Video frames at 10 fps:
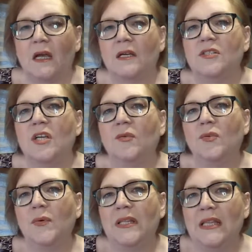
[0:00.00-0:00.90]
So
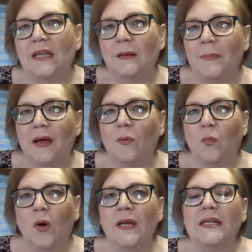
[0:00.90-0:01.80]
when we think about
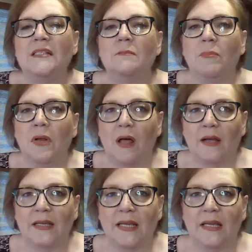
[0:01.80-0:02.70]
what is
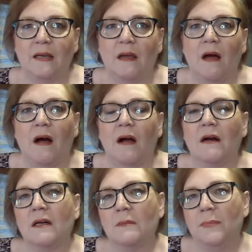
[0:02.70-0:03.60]
blocking
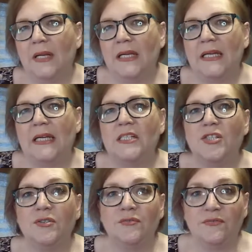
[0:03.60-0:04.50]
our ability
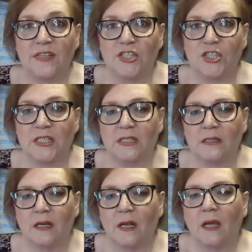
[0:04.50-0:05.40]
to vision.
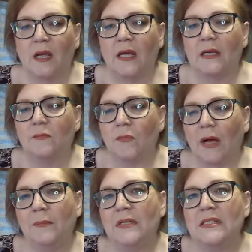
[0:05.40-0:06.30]

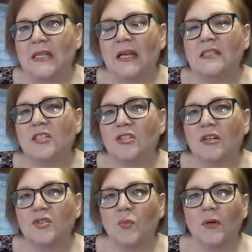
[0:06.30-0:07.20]
I'm going to say it
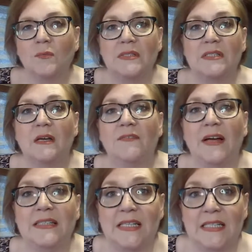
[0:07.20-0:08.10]
starts one with self
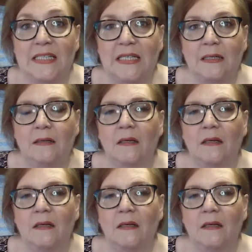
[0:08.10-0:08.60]
identity.